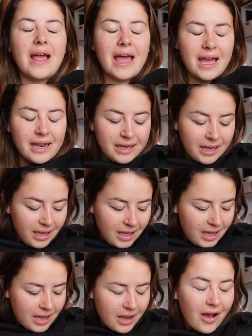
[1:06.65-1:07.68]
And
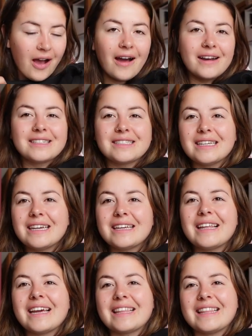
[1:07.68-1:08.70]
honestly,
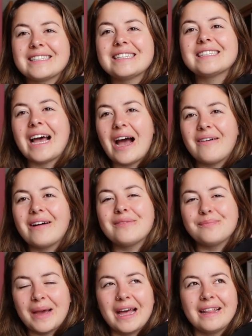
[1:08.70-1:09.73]
like, this is how
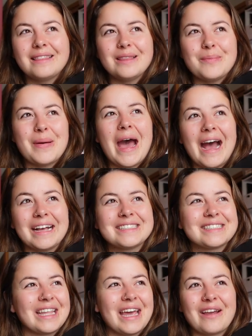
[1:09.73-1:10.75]
I've been the
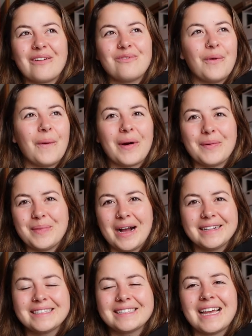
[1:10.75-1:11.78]
past like 4
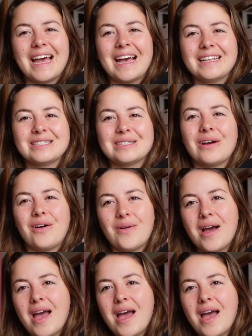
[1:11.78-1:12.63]
months, and so